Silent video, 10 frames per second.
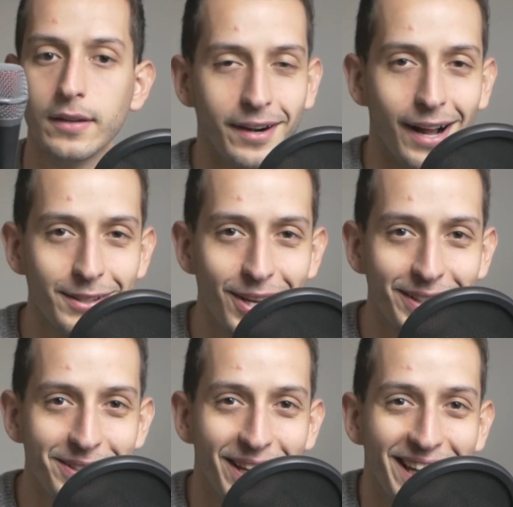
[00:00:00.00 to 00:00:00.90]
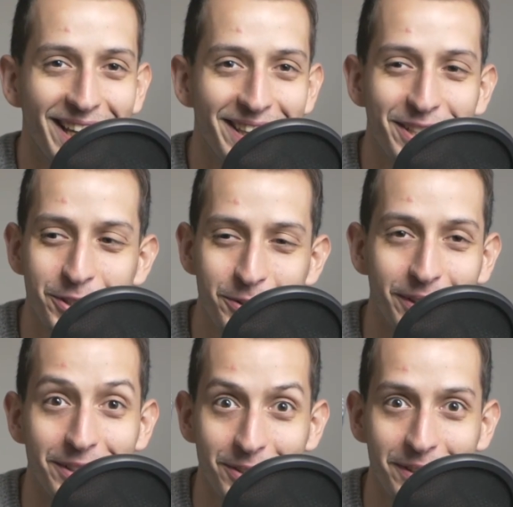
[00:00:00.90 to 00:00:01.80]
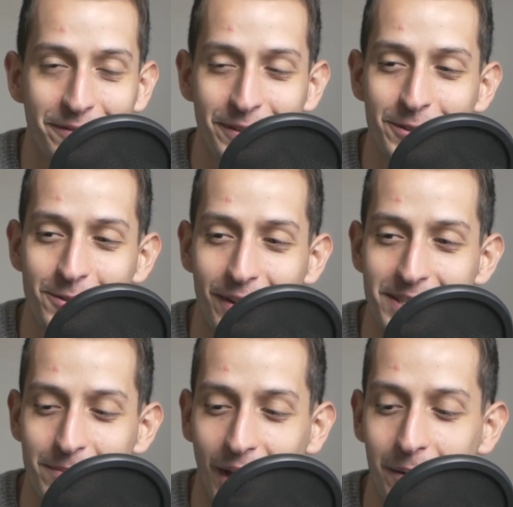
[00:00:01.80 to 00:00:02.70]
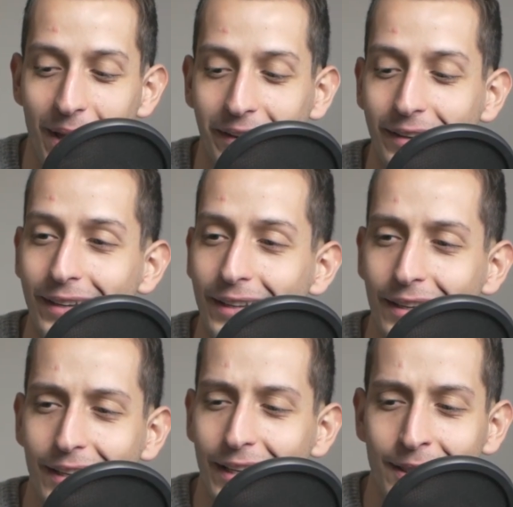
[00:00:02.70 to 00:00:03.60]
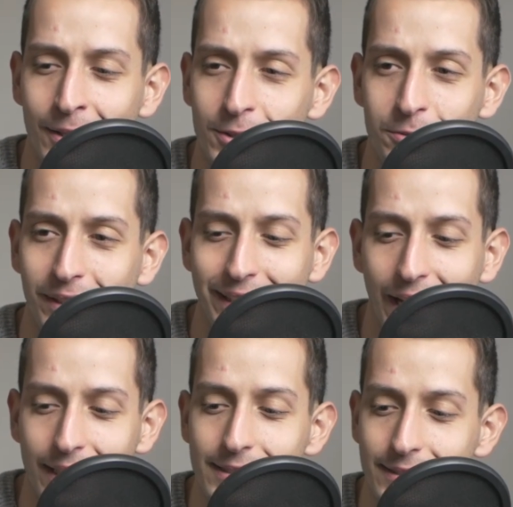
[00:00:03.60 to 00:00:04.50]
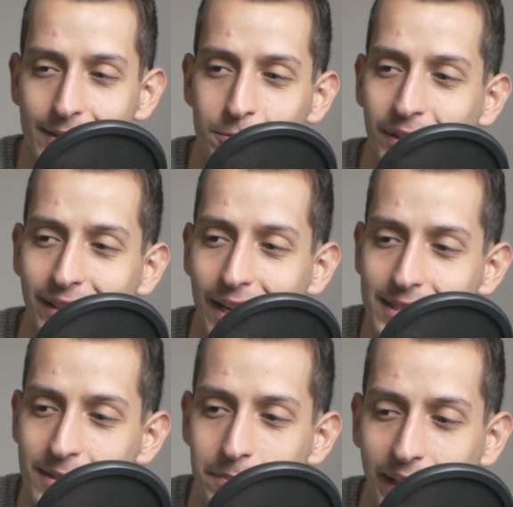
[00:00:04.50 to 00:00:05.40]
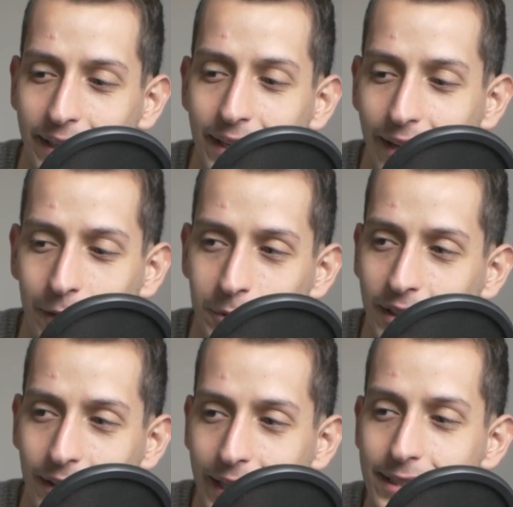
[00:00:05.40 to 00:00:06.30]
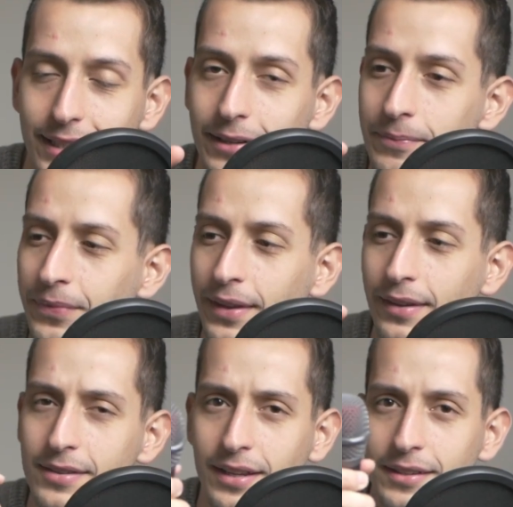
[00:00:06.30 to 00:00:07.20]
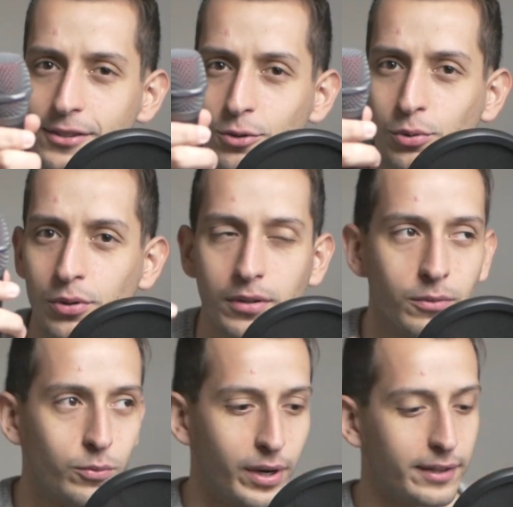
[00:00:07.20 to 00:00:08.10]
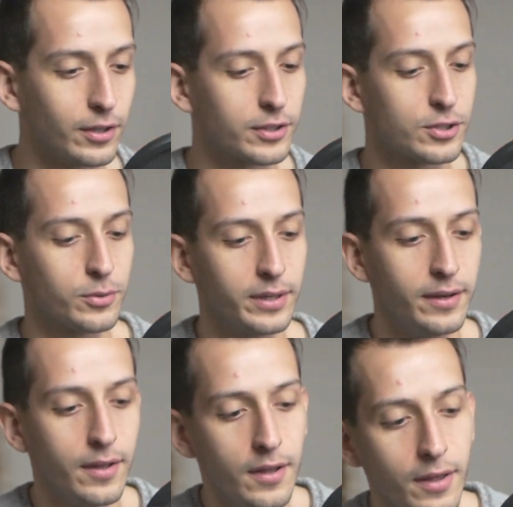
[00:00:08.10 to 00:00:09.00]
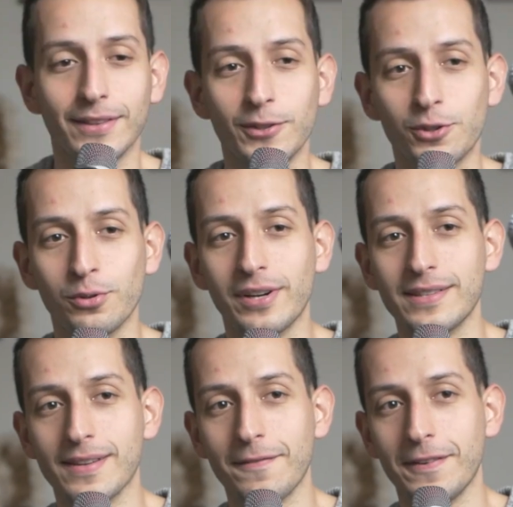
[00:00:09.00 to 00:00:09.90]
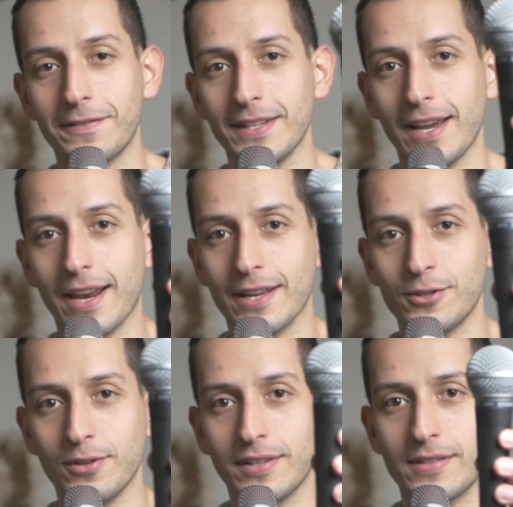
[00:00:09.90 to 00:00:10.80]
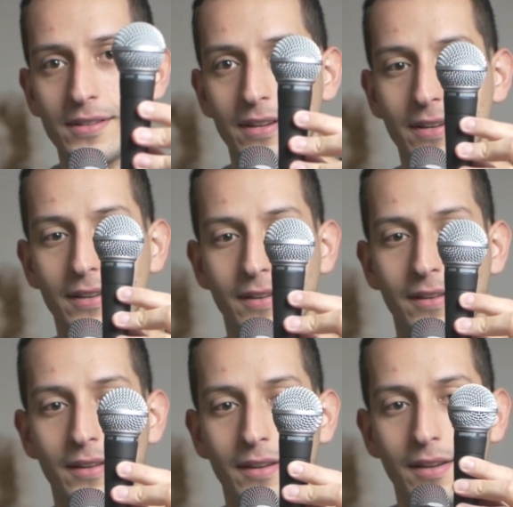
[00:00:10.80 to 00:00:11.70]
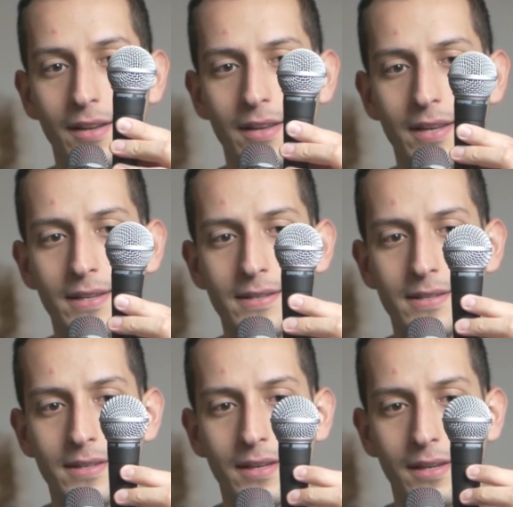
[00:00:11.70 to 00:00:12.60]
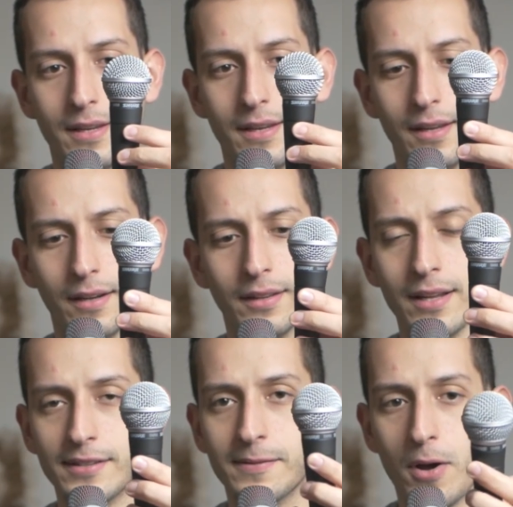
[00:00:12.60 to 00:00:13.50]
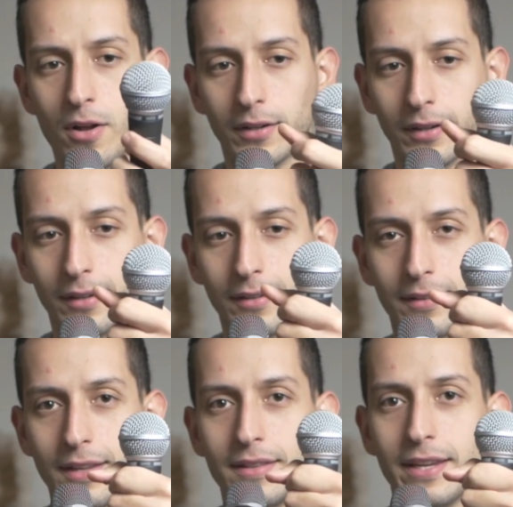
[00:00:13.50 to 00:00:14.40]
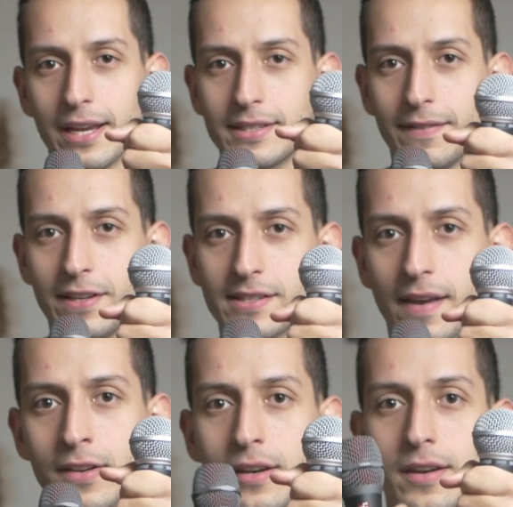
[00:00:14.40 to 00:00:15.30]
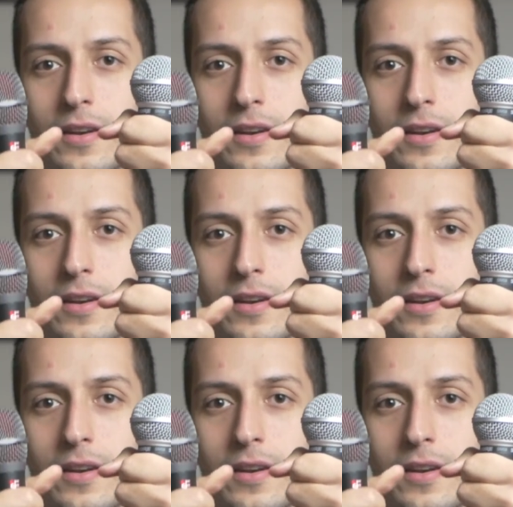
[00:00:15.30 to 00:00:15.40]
here, I'll talk to the Shure to confuse you as I'm talking about it. It looks really nice. It's really nice and big. I really like it. It's got this cool red look to it. The Shure SM58, as you can see, is a lot smaller than the SEV7.